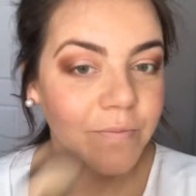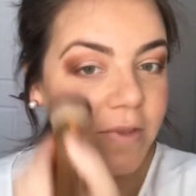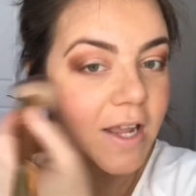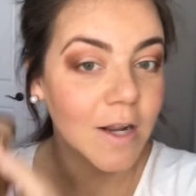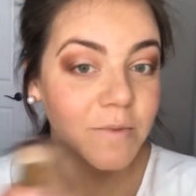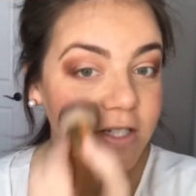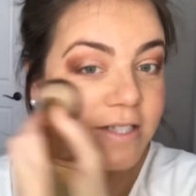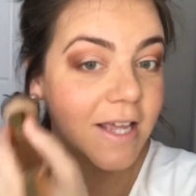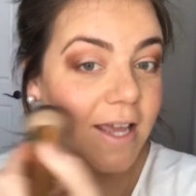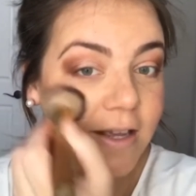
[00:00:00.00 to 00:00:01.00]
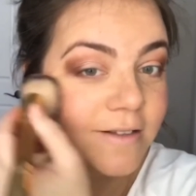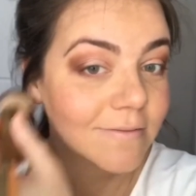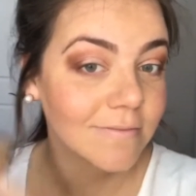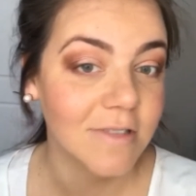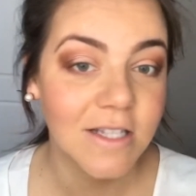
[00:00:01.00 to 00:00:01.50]
And I'm just like
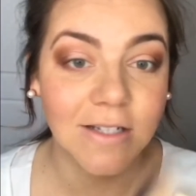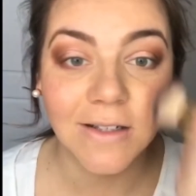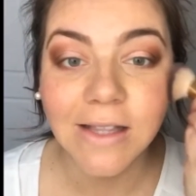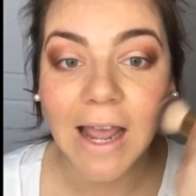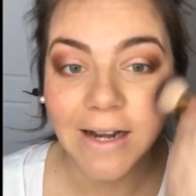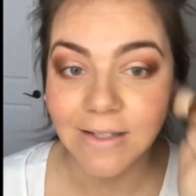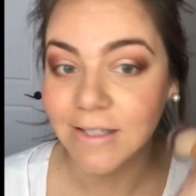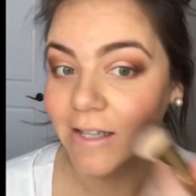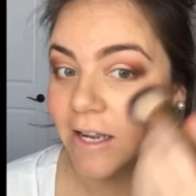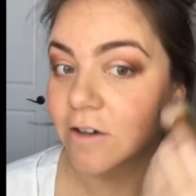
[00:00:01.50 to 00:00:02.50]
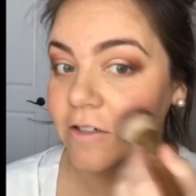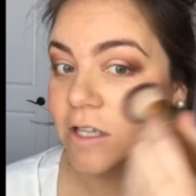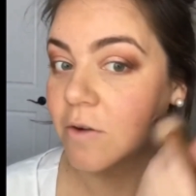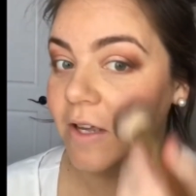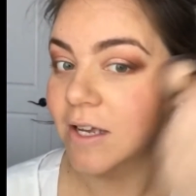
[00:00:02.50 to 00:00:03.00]
the lightest layers
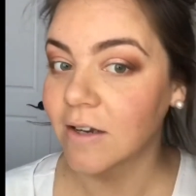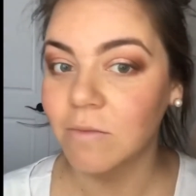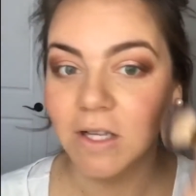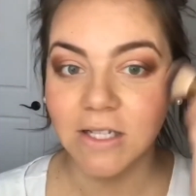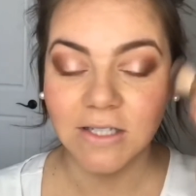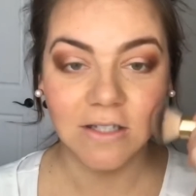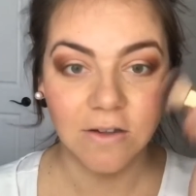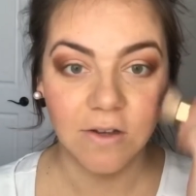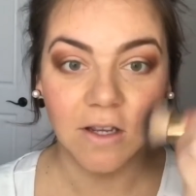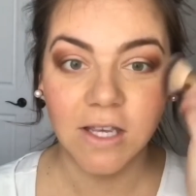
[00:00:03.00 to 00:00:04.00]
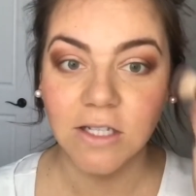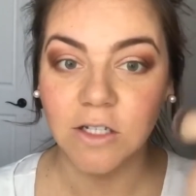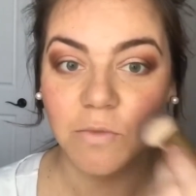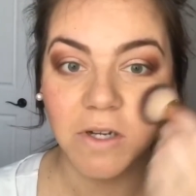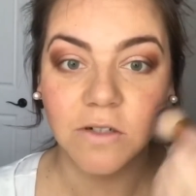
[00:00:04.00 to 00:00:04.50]
going in because you can get
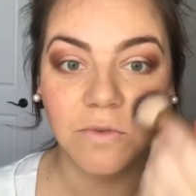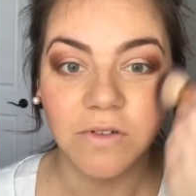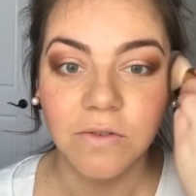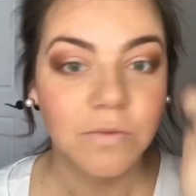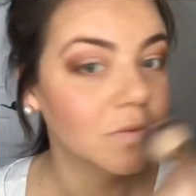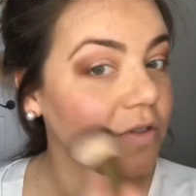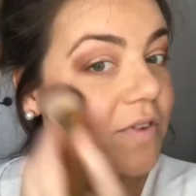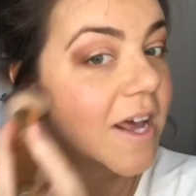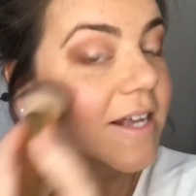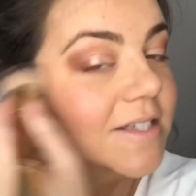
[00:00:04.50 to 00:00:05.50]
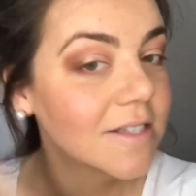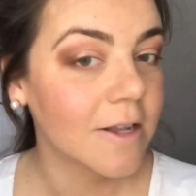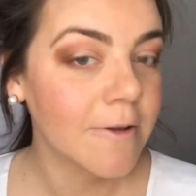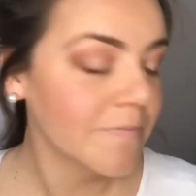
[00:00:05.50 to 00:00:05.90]
too much real fast.